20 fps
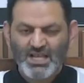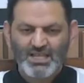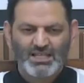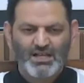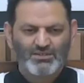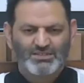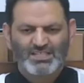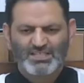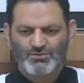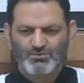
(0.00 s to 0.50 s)

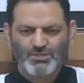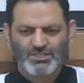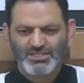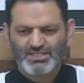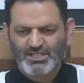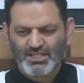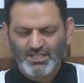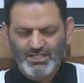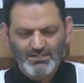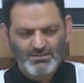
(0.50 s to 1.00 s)
Now, this was
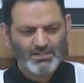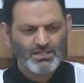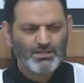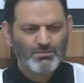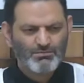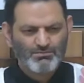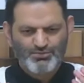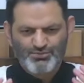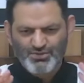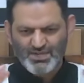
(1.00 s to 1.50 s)
the
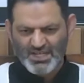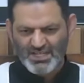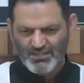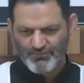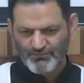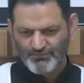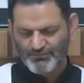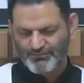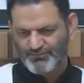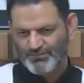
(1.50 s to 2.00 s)

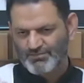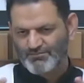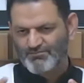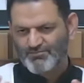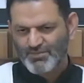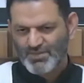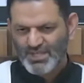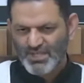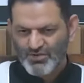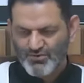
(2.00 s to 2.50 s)
brief
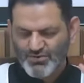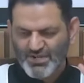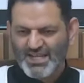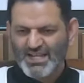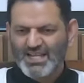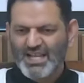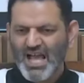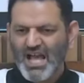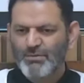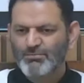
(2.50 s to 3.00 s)

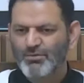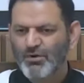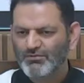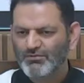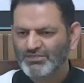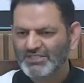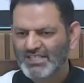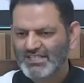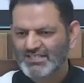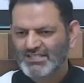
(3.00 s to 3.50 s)
recap
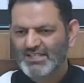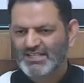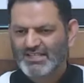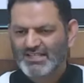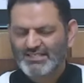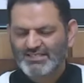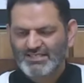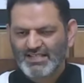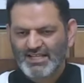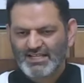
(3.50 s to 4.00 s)

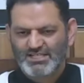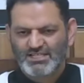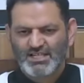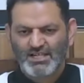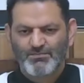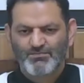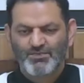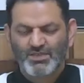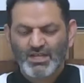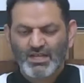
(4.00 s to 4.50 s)
yesterday's
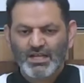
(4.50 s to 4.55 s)
lecture.